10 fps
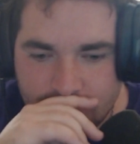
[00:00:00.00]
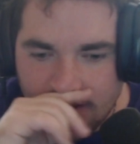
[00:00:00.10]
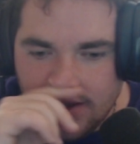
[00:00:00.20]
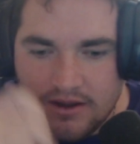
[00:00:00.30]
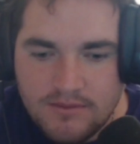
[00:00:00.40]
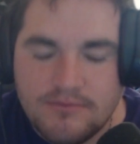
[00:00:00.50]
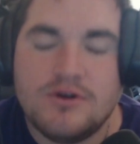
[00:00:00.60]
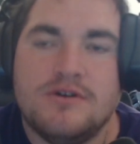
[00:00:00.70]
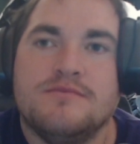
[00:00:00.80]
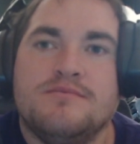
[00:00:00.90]

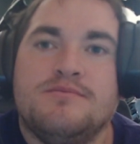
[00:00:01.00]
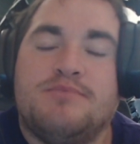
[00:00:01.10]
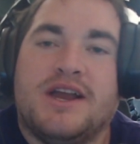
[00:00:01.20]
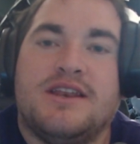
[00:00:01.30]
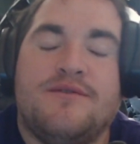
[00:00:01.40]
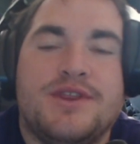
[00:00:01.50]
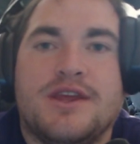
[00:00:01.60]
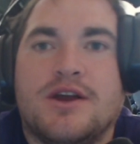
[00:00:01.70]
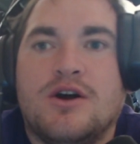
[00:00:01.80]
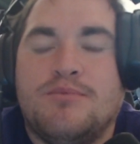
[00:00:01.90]
Packing everything
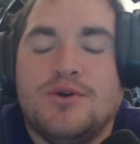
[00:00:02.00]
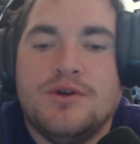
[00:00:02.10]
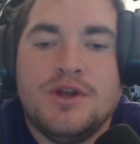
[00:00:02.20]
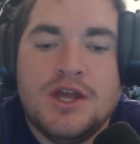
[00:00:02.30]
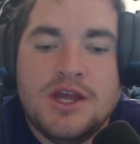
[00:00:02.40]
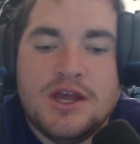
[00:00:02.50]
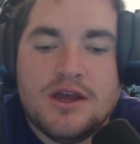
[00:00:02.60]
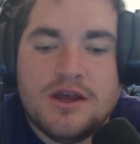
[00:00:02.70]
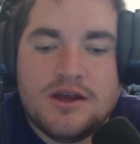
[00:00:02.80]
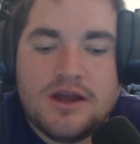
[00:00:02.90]
up.
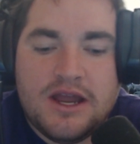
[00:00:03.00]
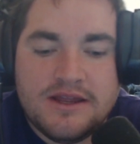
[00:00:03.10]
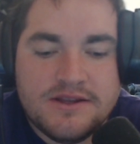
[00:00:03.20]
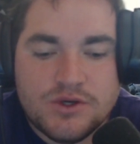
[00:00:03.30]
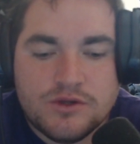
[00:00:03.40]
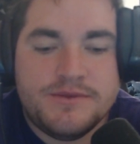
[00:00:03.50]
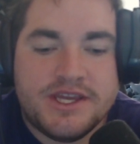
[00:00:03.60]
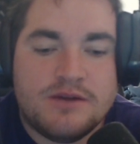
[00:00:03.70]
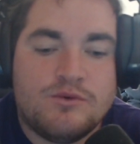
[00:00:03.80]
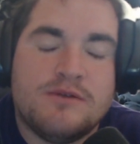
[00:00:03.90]
I told them they
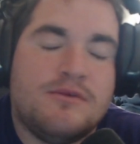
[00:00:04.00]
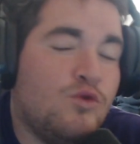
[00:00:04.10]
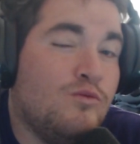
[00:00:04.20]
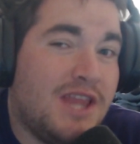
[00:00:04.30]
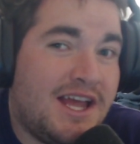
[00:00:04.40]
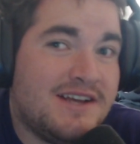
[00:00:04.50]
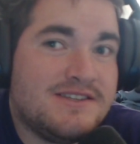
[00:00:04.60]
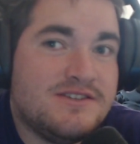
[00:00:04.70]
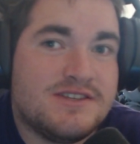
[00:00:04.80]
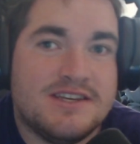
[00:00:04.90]
can work in my room
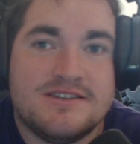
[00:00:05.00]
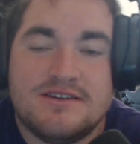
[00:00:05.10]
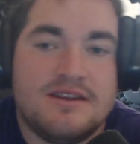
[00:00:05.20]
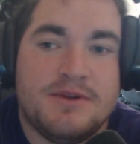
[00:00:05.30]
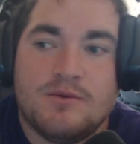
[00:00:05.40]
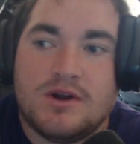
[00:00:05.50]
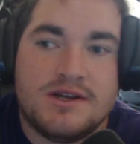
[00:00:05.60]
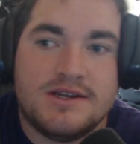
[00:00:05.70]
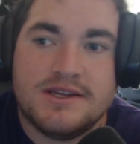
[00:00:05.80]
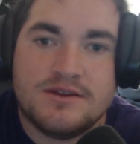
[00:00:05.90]
last. Just guess maybe I wanna
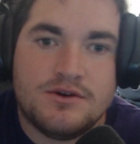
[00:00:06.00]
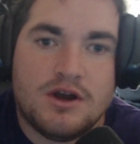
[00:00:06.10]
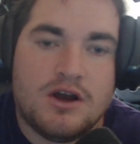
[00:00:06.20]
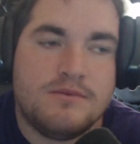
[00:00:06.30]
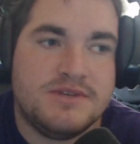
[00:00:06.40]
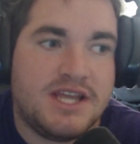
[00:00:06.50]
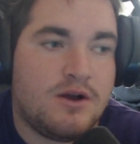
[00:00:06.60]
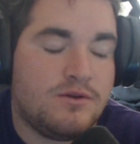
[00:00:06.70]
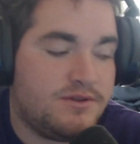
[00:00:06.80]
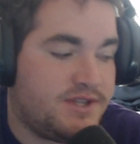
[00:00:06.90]
like
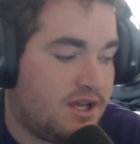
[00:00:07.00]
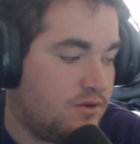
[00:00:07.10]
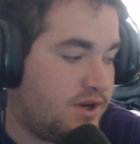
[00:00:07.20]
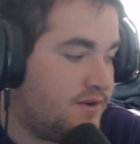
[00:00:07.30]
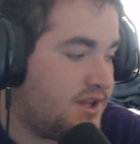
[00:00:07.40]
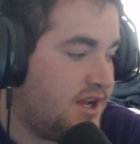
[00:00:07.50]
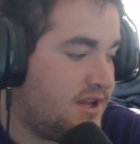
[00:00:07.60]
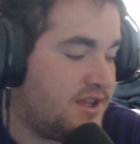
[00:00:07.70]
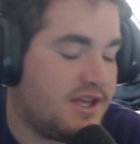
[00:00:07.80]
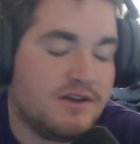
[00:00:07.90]
download
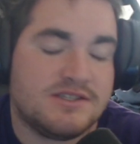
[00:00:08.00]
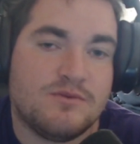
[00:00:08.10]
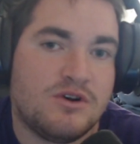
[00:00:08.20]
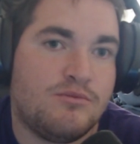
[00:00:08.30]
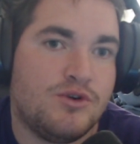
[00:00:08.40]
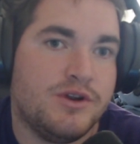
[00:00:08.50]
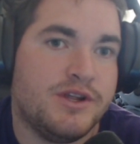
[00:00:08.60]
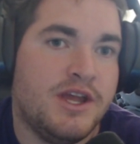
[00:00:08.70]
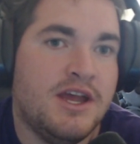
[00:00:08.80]
anything else I wanna bring.